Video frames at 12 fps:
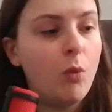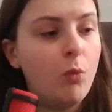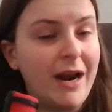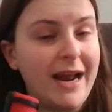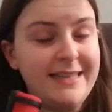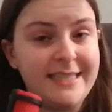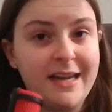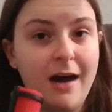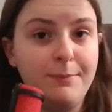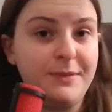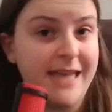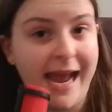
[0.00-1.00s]
What I did
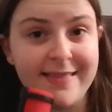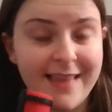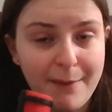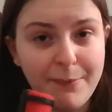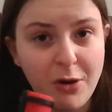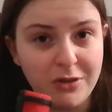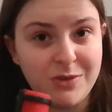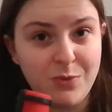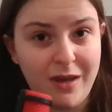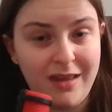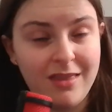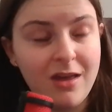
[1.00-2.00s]
update that post
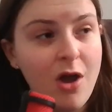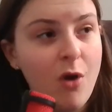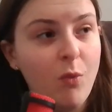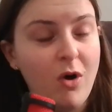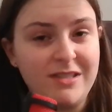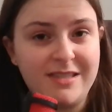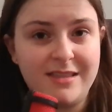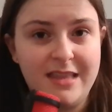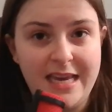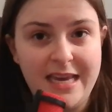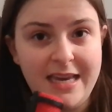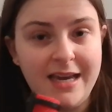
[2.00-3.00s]
with was
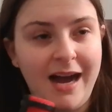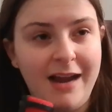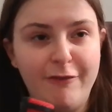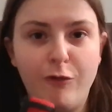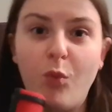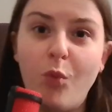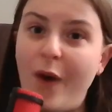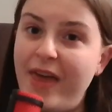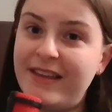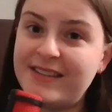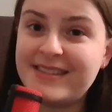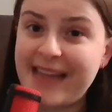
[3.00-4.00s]
the kind of
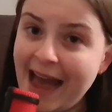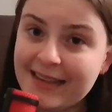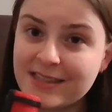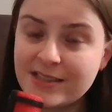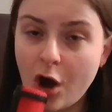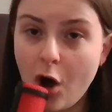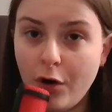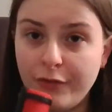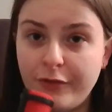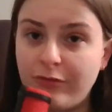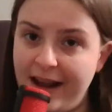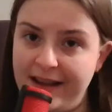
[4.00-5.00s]
weather stats
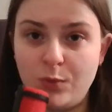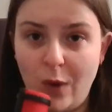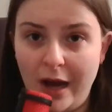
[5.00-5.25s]
of race